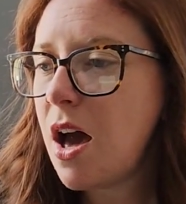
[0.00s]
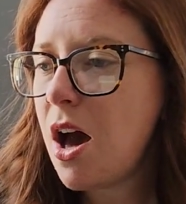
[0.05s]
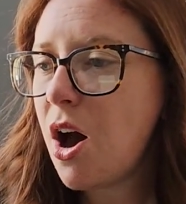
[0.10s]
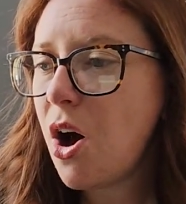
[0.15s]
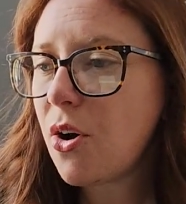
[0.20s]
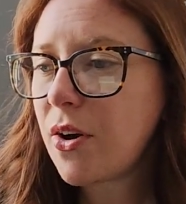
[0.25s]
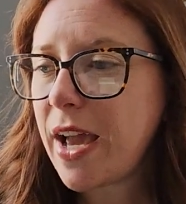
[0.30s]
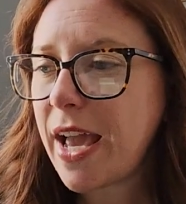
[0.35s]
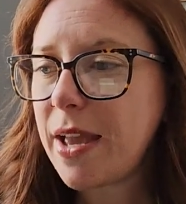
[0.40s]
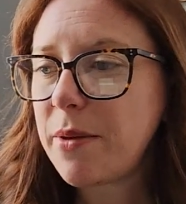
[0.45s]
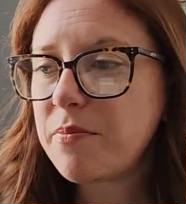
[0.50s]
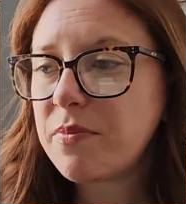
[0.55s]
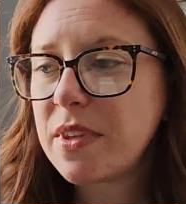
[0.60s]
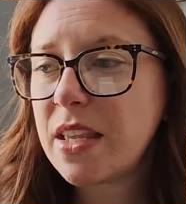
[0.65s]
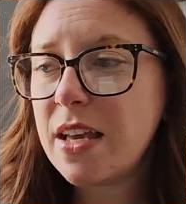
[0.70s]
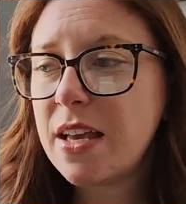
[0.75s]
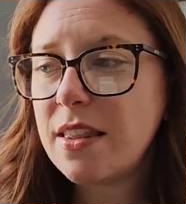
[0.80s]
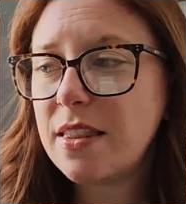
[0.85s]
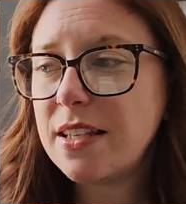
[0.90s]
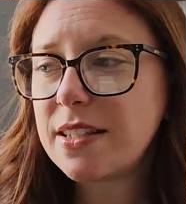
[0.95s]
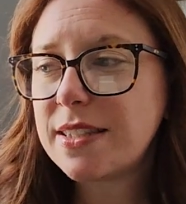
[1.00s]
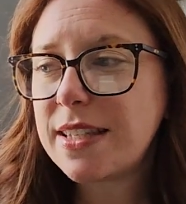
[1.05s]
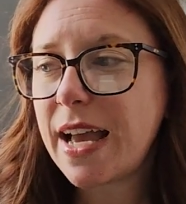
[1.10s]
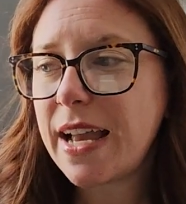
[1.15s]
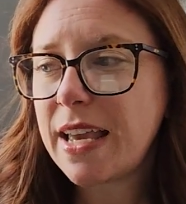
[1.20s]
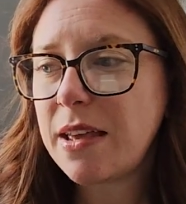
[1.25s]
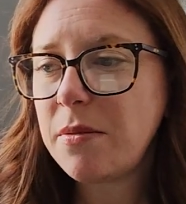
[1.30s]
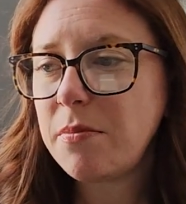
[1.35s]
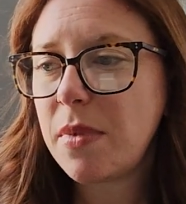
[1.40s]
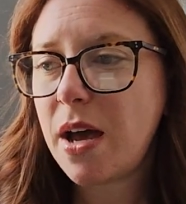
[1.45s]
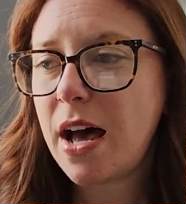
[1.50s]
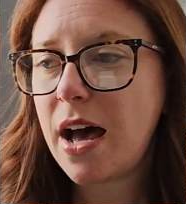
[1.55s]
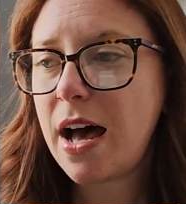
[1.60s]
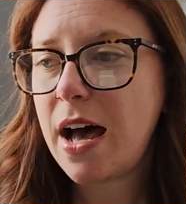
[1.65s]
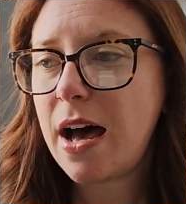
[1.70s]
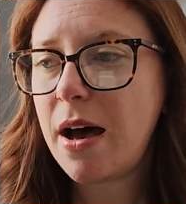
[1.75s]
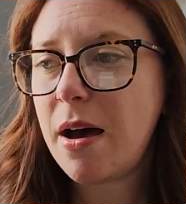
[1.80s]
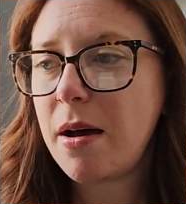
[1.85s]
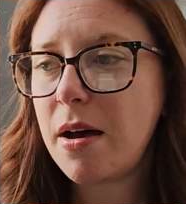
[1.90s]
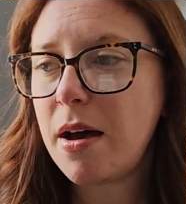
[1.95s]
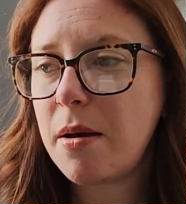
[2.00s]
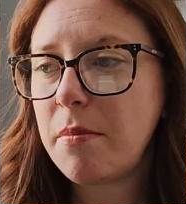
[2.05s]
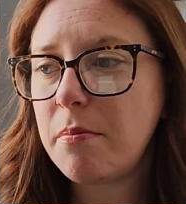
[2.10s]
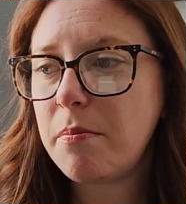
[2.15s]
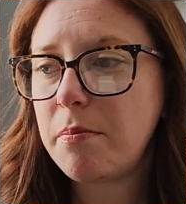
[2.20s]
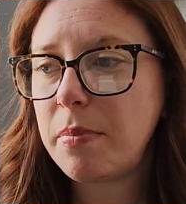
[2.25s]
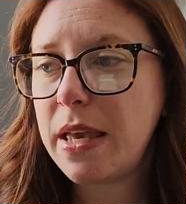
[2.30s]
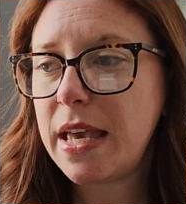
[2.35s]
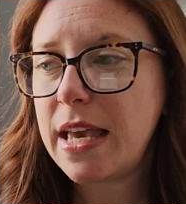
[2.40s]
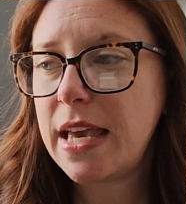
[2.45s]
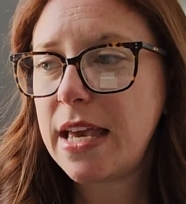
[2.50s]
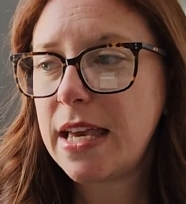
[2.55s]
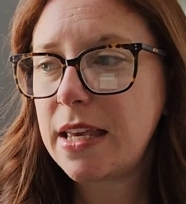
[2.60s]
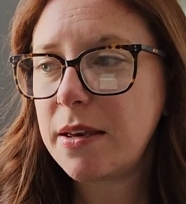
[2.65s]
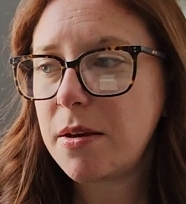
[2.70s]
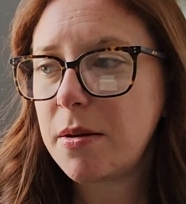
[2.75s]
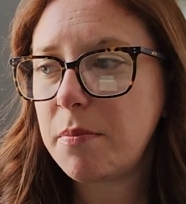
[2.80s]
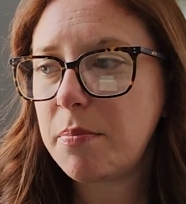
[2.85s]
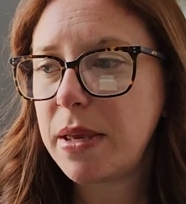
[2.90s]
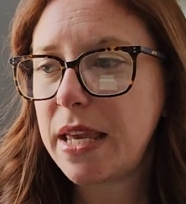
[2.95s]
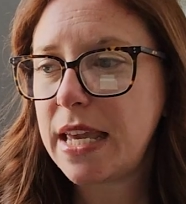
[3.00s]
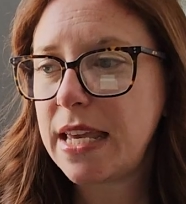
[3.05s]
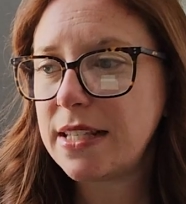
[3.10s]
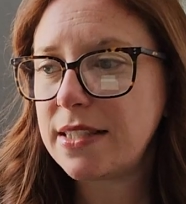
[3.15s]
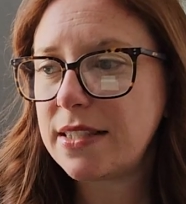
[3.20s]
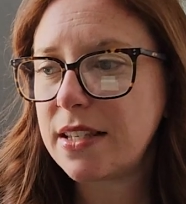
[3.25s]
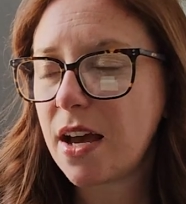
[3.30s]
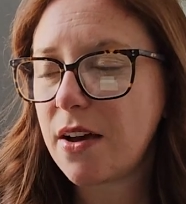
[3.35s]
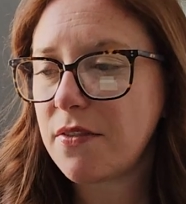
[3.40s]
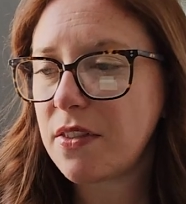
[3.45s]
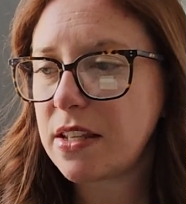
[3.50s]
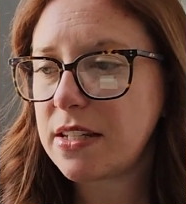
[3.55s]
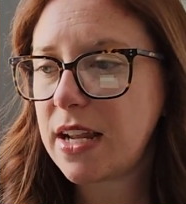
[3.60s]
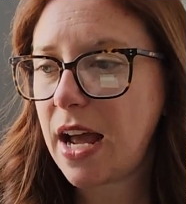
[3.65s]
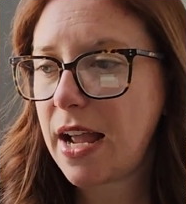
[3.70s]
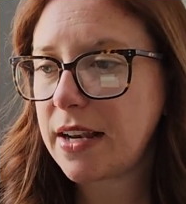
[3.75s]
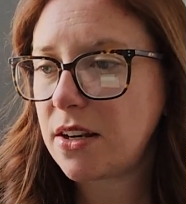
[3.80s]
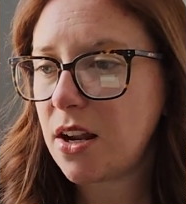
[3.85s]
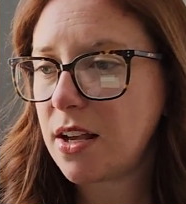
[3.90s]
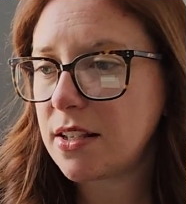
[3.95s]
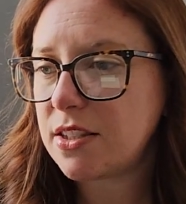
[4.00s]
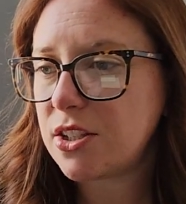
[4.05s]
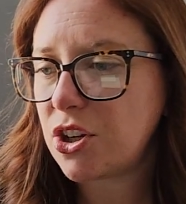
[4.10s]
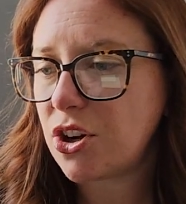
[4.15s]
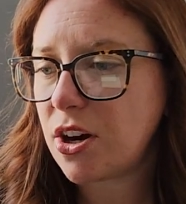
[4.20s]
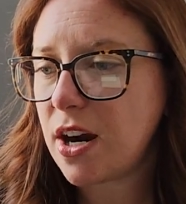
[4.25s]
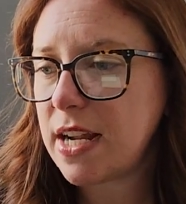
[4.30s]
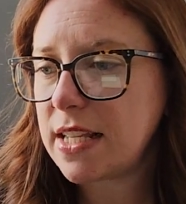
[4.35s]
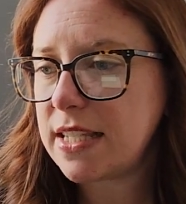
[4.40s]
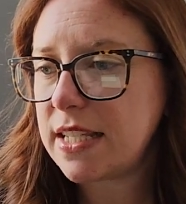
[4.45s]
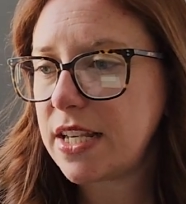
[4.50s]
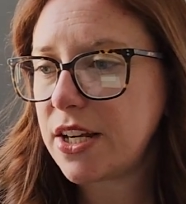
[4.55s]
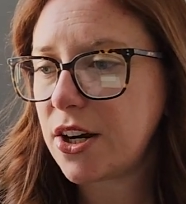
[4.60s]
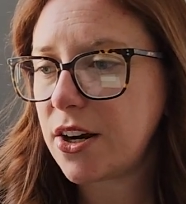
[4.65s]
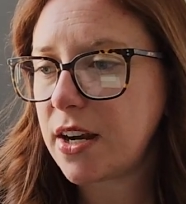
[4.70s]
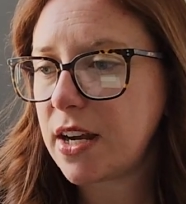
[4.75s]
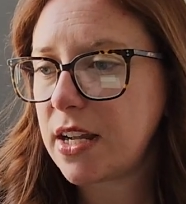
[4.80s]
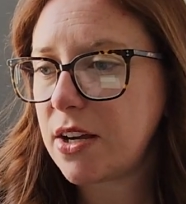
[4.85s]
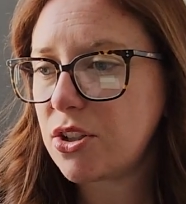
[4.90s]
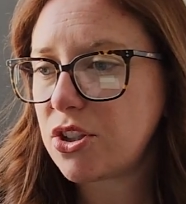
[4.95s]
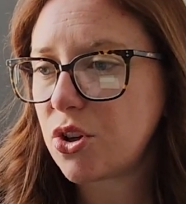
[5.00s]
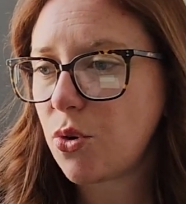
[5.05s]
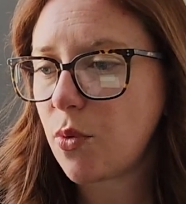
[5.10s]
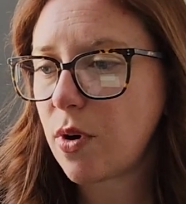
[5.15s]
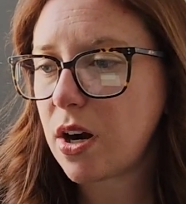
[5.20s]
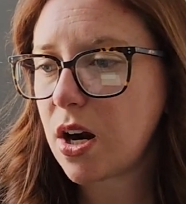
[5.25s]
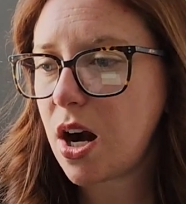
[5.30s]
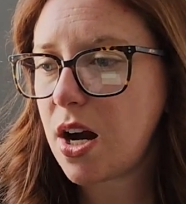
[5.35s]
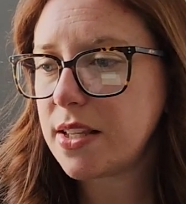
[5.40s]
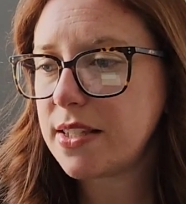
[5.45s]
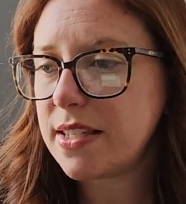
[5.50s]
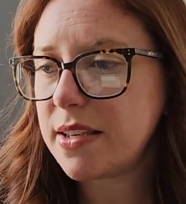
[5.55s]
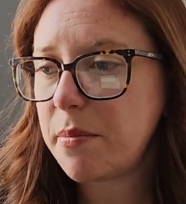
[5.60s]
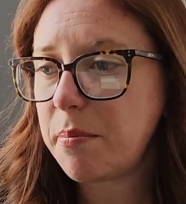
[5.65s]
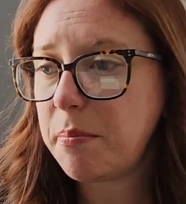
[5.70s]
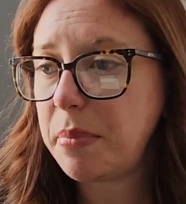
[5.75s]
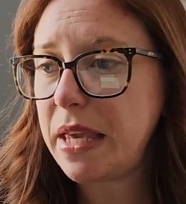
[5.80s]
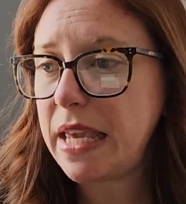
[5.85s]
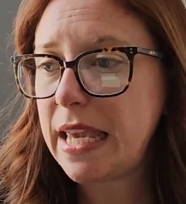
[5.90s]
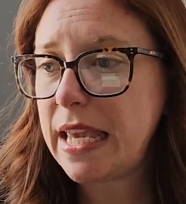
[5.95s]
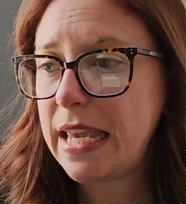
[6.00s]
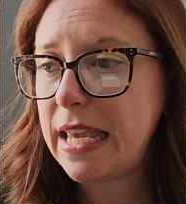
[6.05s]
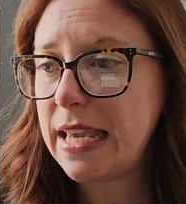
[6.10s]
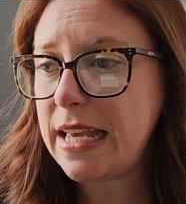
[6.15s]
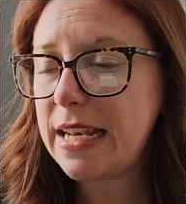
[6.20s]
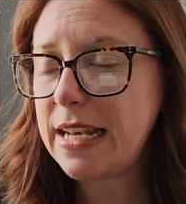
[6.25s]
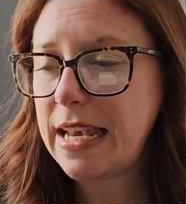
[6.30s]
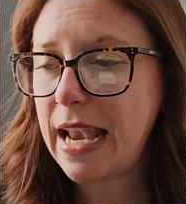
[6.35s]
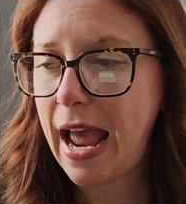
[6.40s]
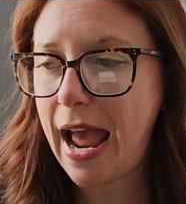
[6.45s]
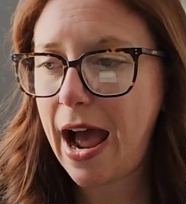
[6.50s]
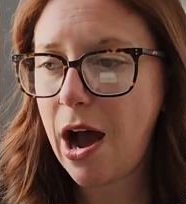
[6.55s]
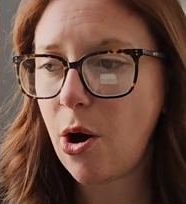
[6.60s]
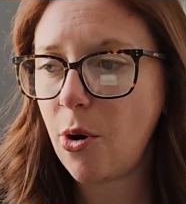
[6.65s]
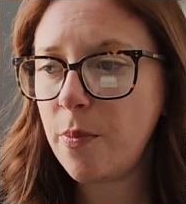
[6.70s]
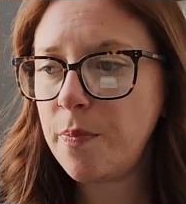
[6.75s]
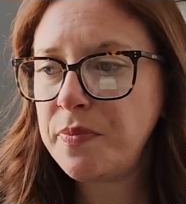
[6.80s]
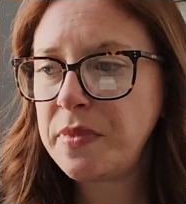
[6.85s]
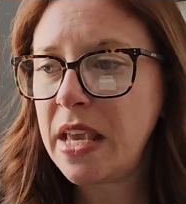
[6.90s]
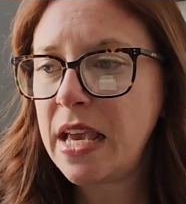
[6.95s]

alone. Okay, the second big piece of the diagnostic criteria, so we're on to B now,